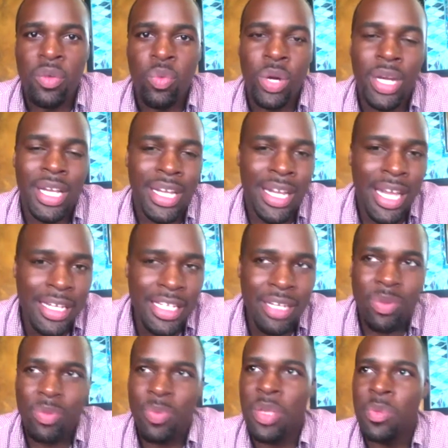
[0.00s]
We're connecting
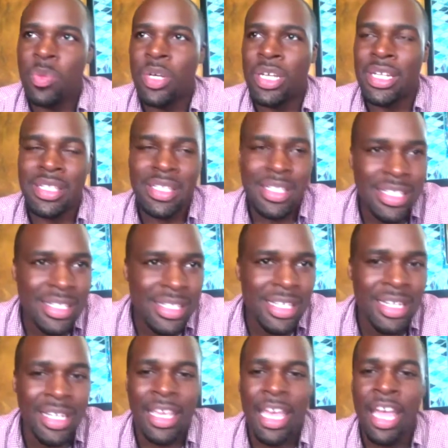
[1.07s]
with people
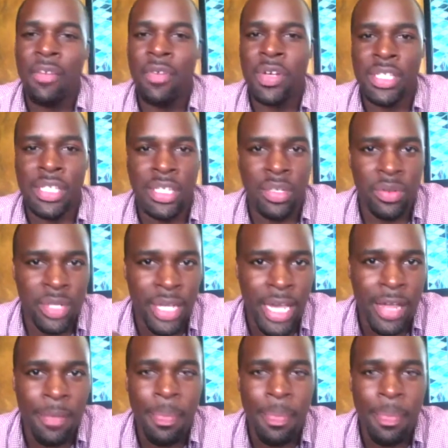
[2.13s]
consistently every single day.